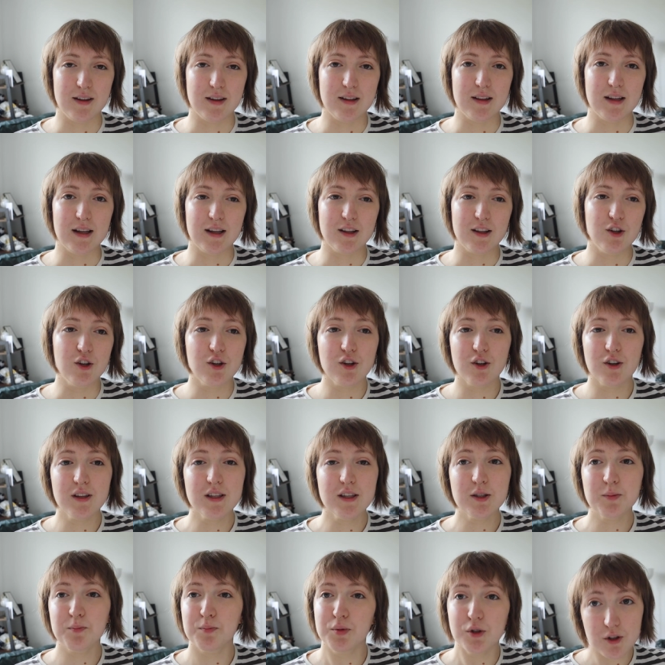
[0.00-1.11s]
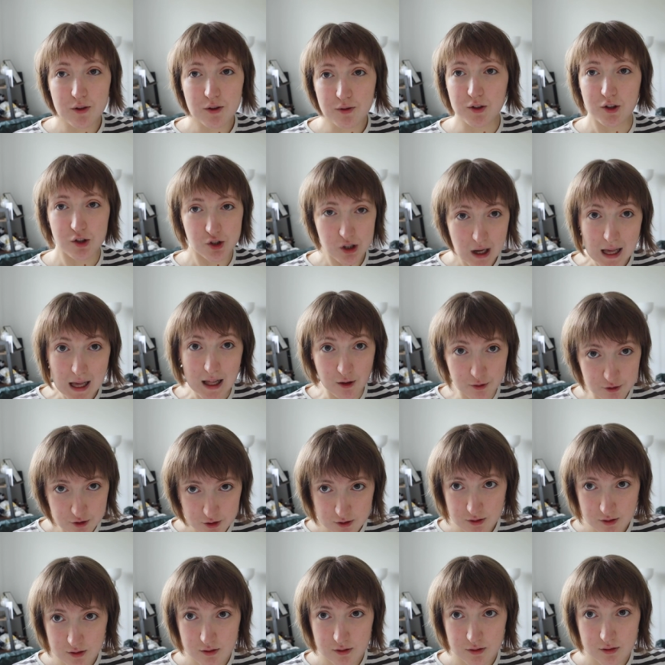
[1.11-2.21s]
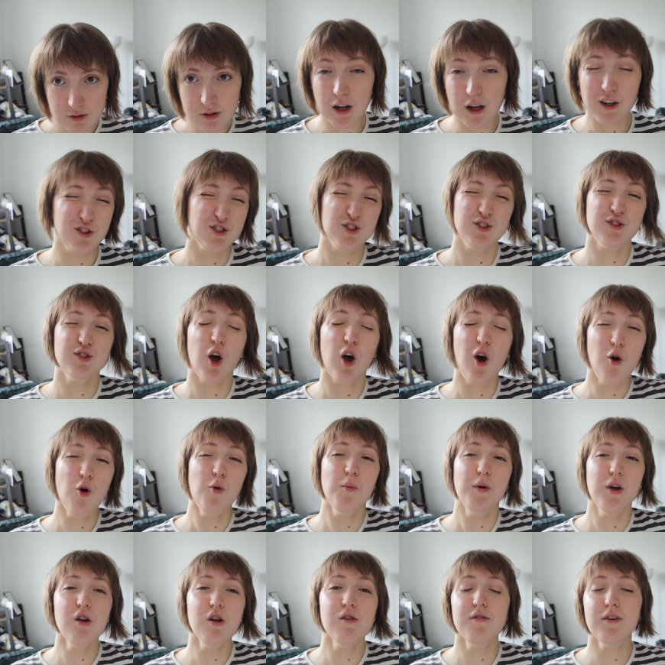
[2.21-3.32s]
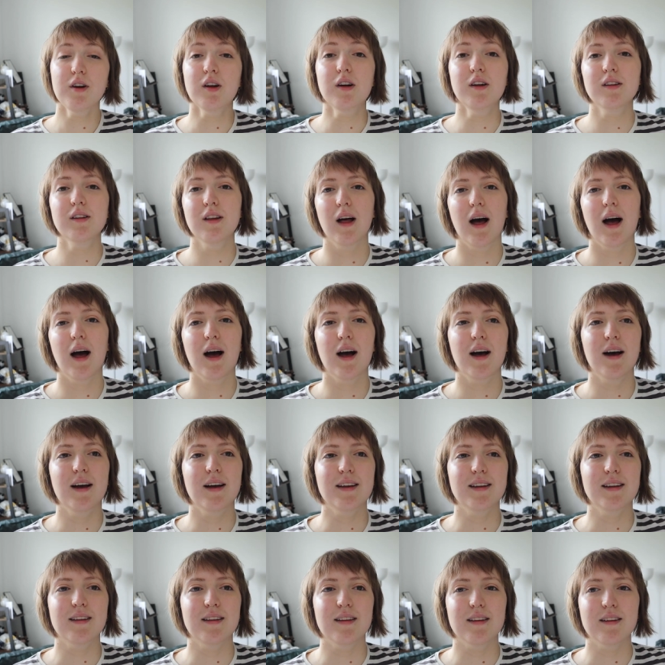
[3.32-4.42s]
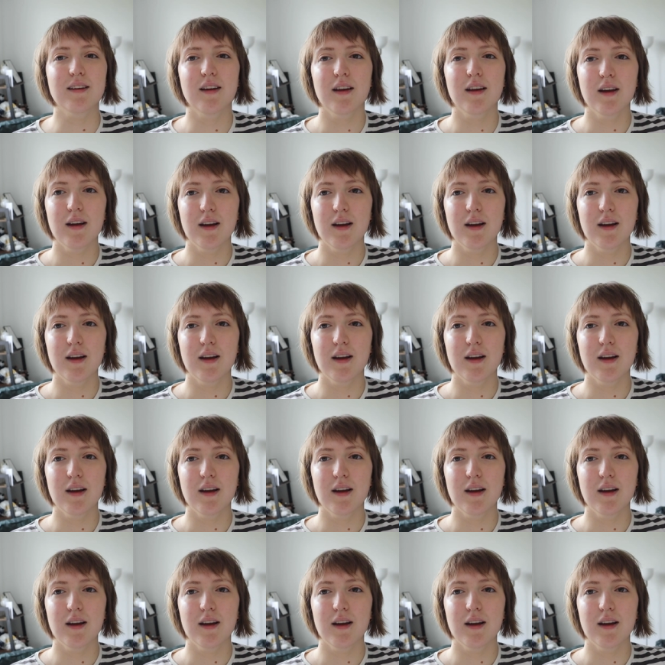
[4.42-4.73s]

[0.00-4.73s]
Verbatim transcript: That, like, look at all these beautiful shelves, they're so beautiful, and